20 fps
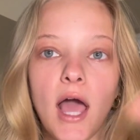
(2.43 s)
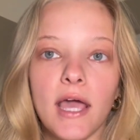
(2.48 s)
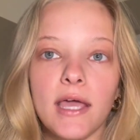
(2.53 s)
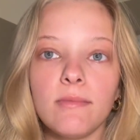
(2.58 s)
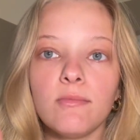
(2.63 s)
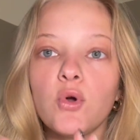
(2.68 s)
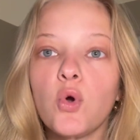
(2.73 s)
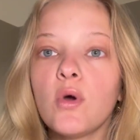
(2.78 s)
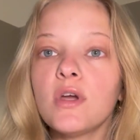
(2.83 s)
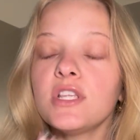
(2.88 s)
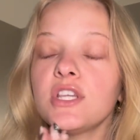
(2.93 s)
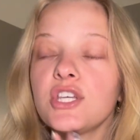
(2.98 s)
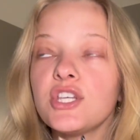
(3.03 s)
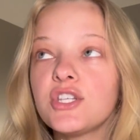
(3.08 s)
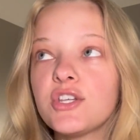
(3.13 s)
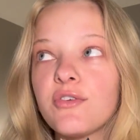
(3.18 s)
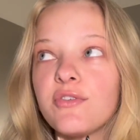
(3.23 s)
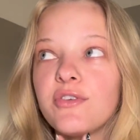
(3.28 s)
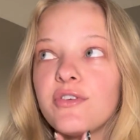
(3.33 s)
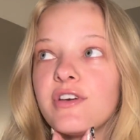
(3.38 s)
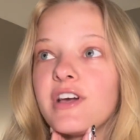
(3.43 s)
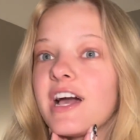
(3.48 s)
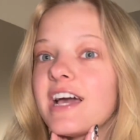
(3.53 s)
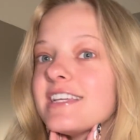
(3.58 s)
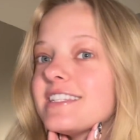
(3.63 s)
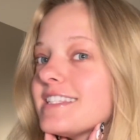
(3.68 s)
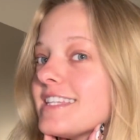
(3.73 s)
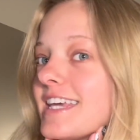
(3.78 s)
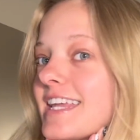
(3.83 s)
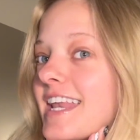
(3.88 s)
am going to show you guys
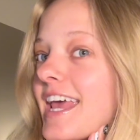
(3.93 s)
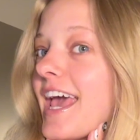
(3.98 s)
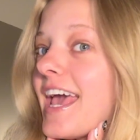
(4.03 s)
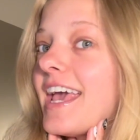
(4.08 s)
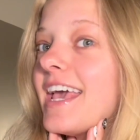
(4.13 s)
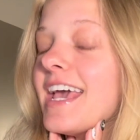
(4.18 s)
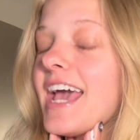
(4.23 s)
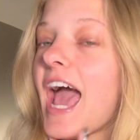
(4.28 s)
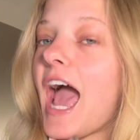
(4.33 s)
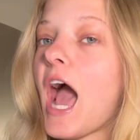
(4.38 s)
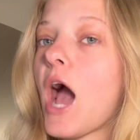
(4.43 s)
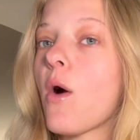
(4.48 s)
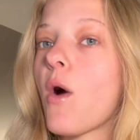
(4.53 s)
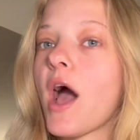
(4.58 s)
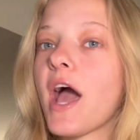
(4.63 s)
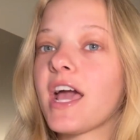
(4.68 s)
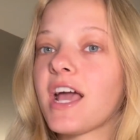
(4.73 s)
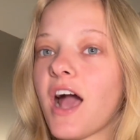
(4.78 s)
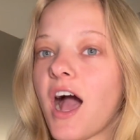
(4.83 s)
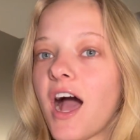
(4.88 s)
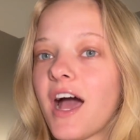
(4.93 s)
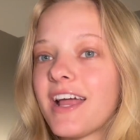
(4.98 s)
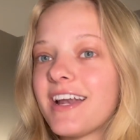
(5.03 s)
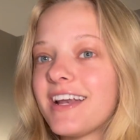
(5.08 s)
today how I got